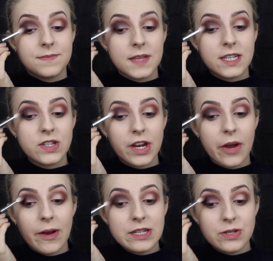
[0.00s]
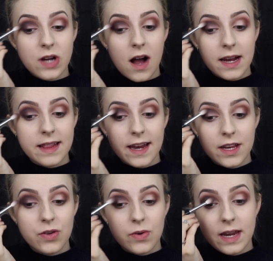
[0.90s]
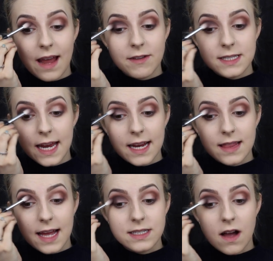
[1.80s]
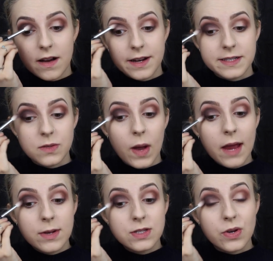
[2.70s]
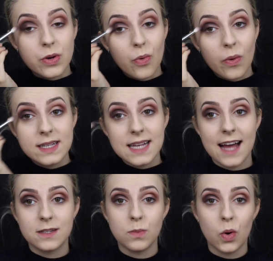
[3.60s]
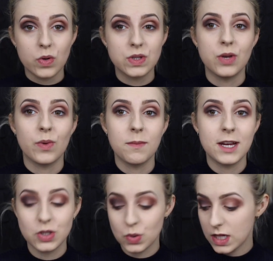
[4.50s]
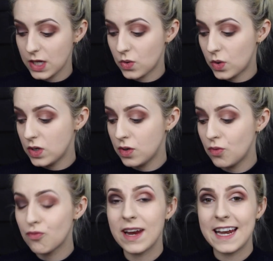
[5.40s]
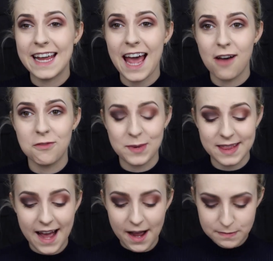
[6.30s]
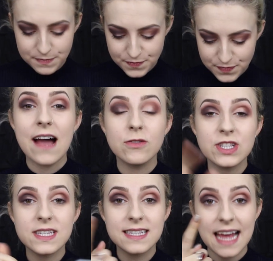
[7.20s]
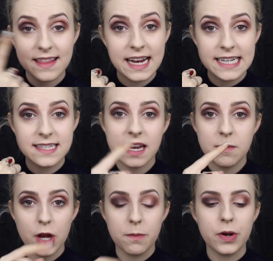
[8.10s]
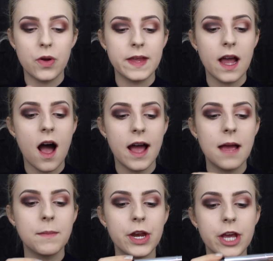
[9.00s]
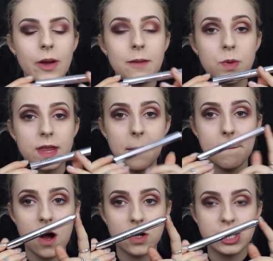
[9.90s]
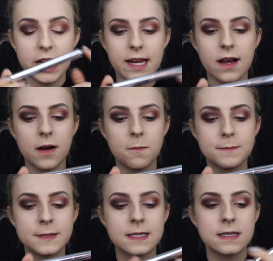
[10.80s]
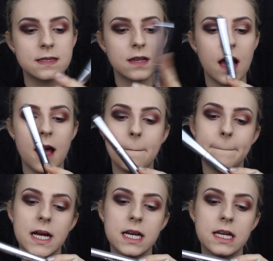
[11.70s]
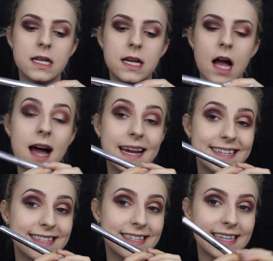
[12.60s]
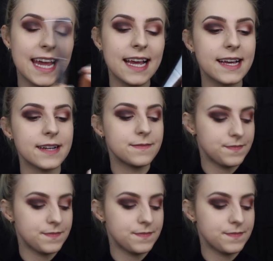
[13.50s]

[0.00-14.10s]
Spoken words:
go in too dark, and then you can never take that darkness away, whereas you can always add more, so you want to make sure that you're really careful with that. Now, just to set the glitter that I'm going to put on the eye, I'm going to go in with a Marc Jacobs eye stick.